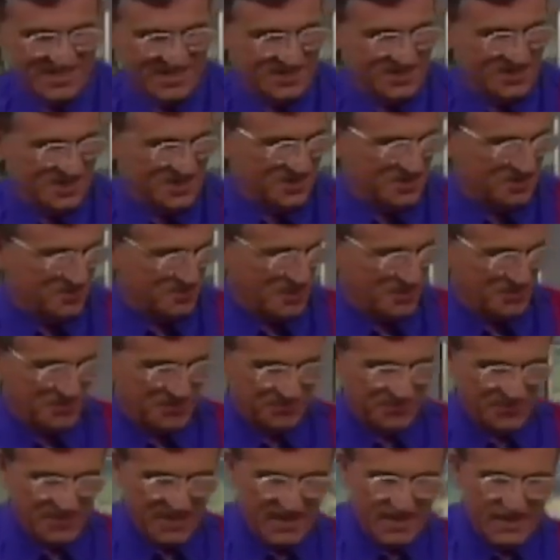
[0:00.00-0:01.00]
in just a
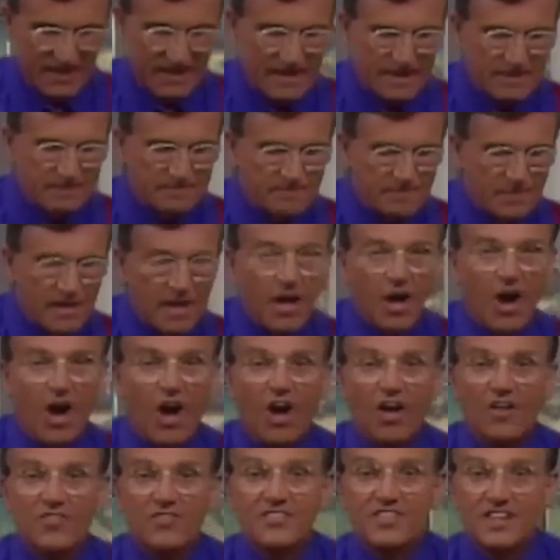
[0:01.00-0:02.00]
moment.
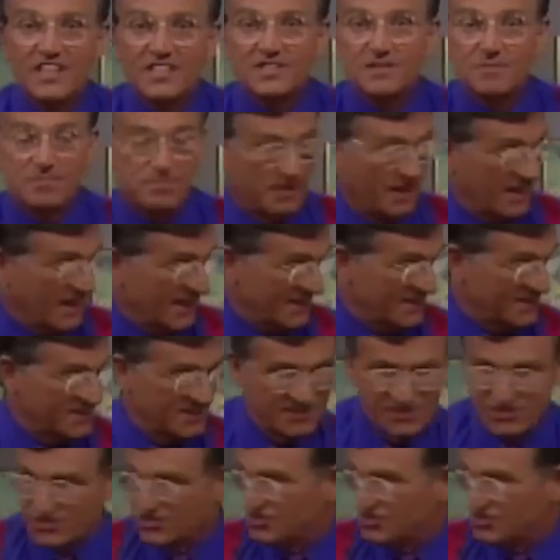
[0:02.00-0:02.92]
On this plate,